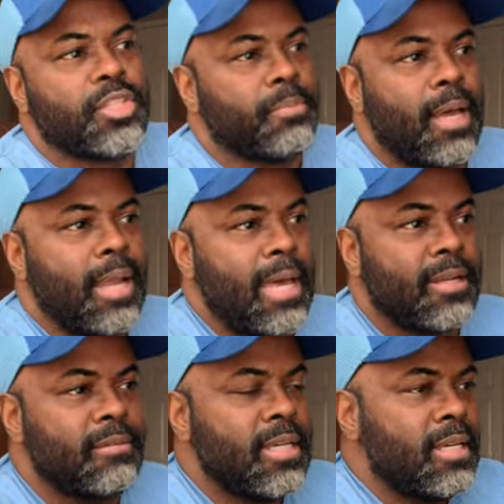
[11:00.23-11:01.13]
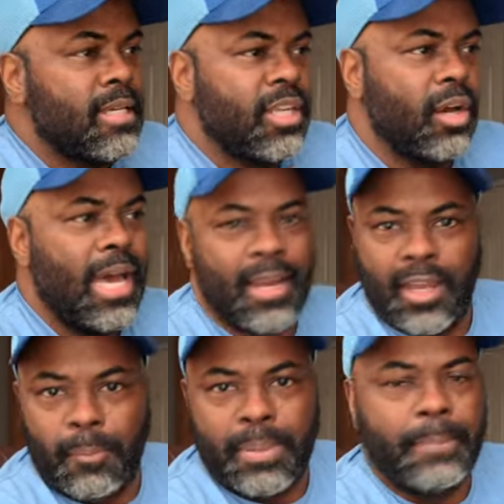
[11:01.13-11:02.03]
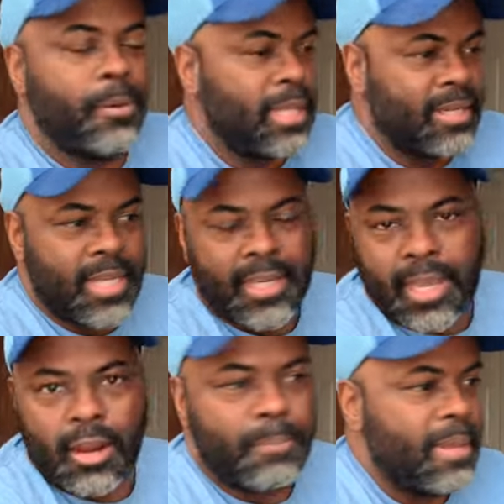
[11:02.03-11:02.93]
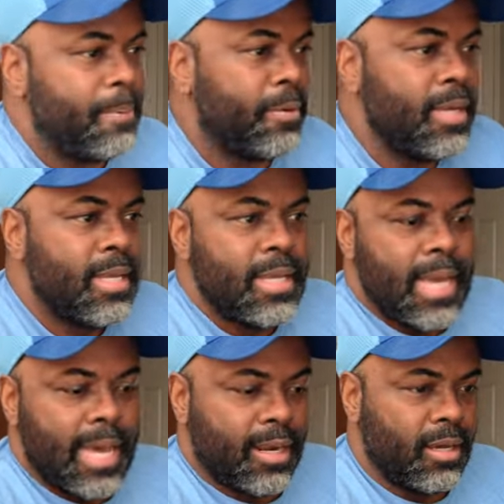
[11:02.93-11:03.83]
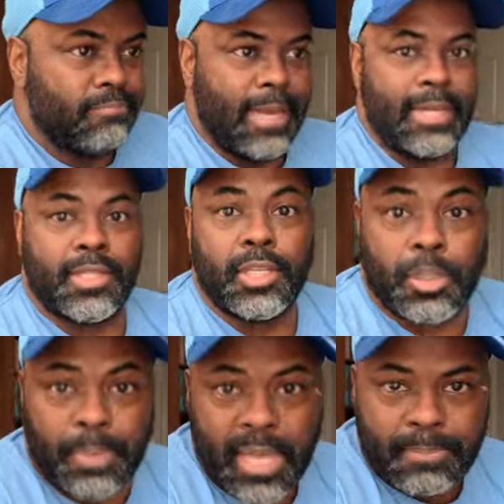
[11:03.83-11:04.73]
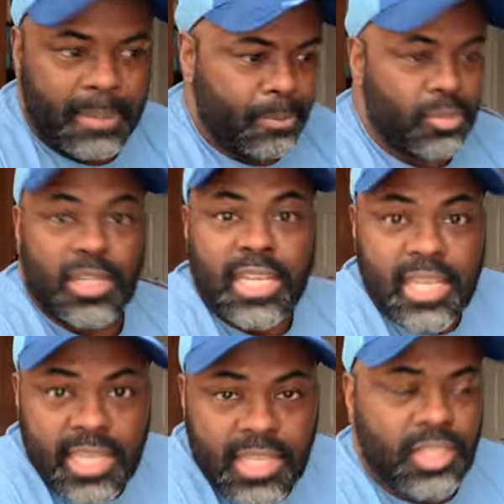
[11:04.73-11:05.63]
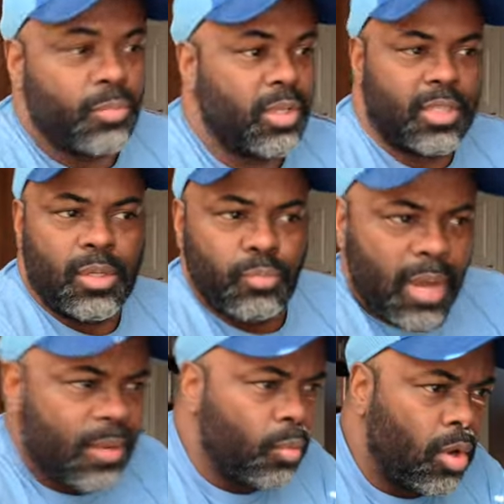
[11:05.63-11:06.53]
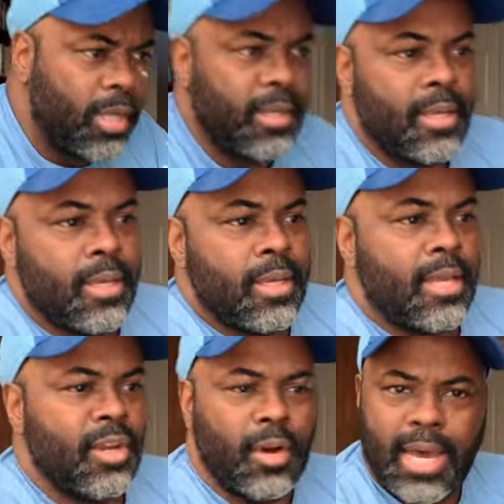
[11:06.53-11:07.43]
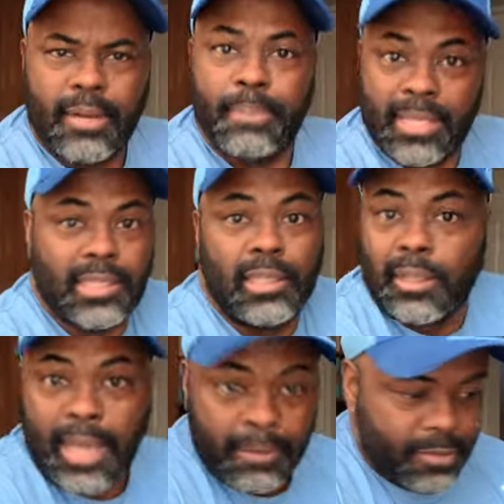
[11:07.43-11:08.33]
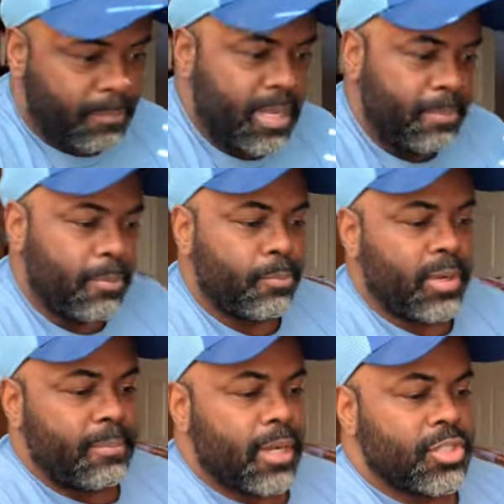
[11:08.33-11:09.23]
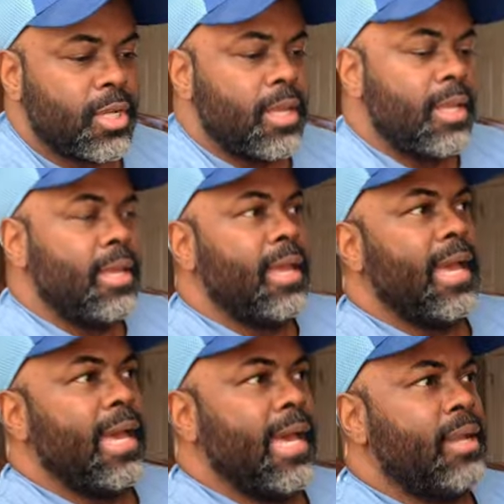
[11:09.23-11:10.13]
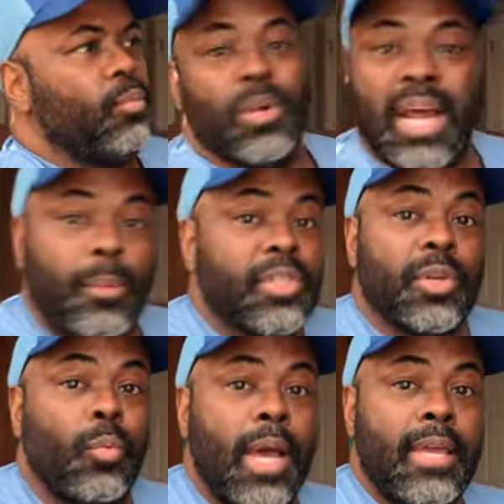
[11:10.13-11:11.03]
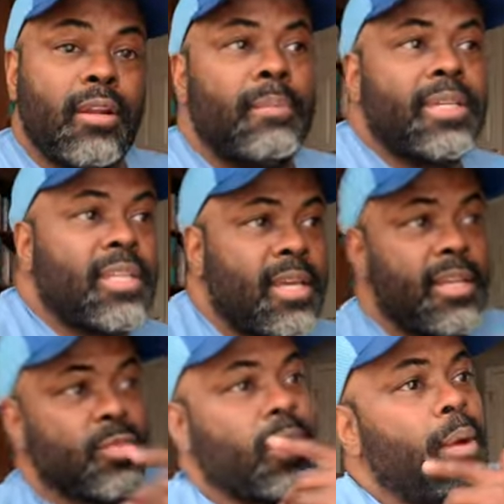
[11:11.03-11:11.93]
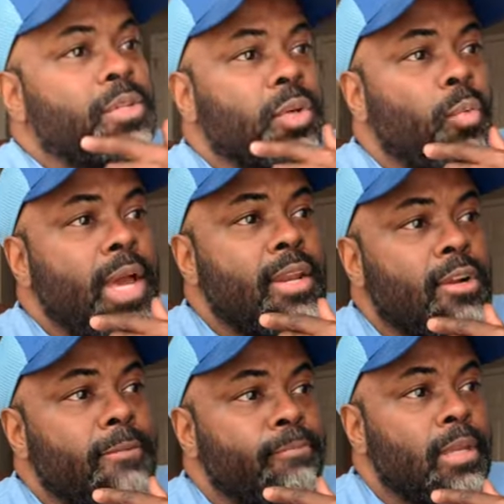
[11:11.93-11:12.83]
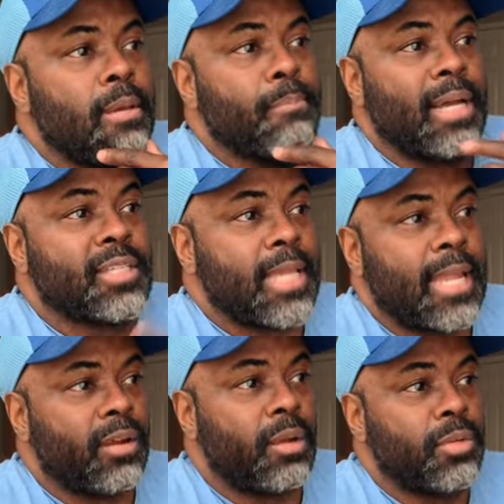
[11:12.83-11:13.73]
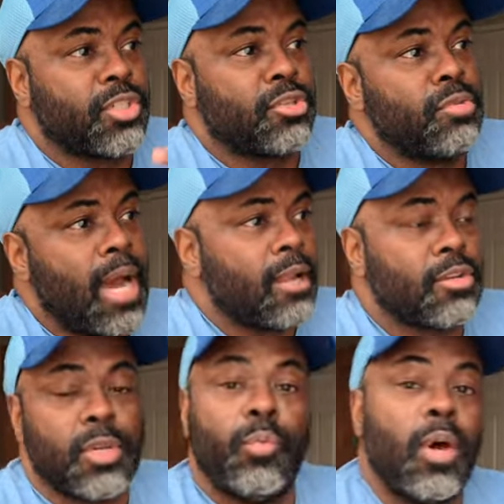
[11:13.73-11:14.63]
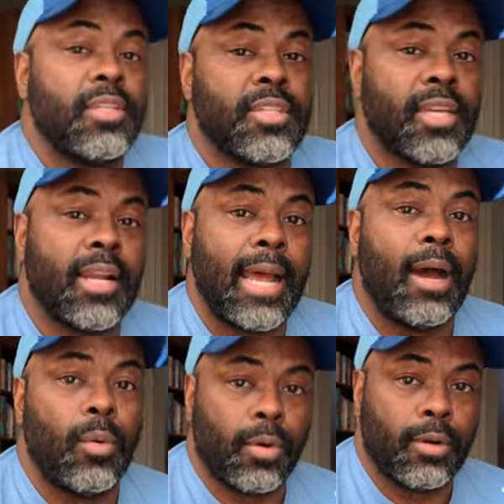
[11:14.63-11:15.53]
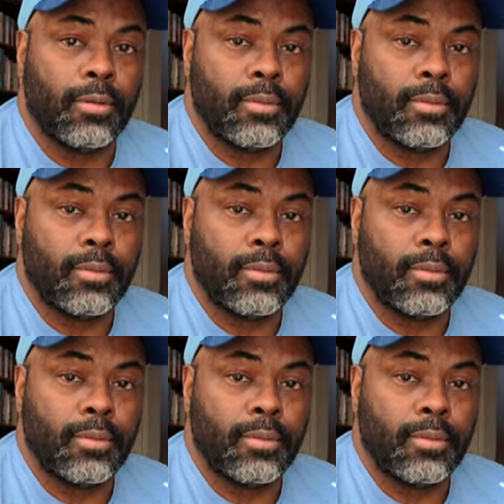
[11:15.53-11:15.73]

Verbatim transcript: about how to, you know, how to help people, how to take care of people, how to anticipate people's needs and what they might want, you know, how to basically look after people pretty much. And when I was a waiter, let me say this, when I was a waiter, my salary was $2.01 an hour.